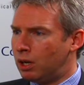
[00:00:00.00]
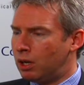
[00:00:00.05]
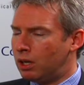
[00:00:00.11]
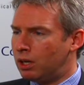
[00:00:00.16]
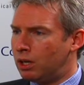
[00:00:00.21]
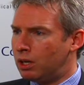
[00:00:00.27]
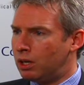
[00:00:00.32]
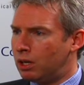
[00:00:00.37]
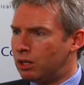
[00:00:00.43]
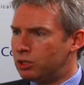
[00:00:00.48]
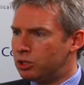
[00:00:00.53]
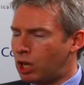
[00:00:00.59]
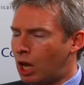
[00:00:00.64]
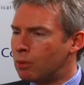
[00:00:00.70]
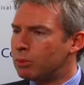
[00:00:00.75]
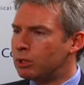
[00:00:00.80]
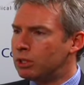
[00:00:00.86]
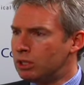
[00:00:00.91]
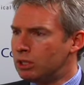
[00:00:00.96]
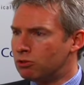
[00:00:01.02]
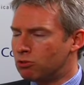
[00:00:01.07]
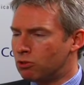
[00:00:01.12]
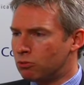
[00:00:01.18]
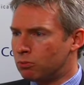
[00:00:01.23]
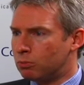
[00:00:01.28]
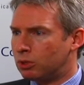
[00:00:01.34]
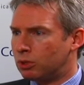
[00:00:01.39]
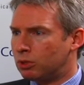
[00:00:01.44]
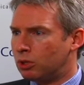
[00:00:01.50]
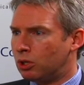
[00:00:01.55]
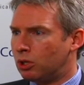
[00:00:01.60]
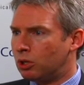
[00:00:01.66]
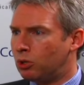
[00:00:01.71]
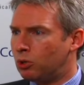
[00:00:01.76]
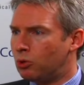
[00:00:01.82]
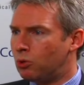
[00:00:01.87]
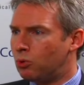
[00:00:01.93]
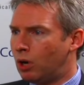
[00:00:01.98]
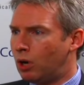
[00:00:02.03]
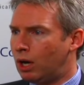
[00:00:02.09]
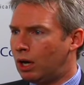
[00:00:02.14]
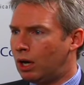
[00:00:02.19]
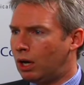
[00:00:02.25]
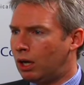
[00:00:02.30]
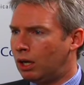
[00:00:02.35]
by a Japanese group who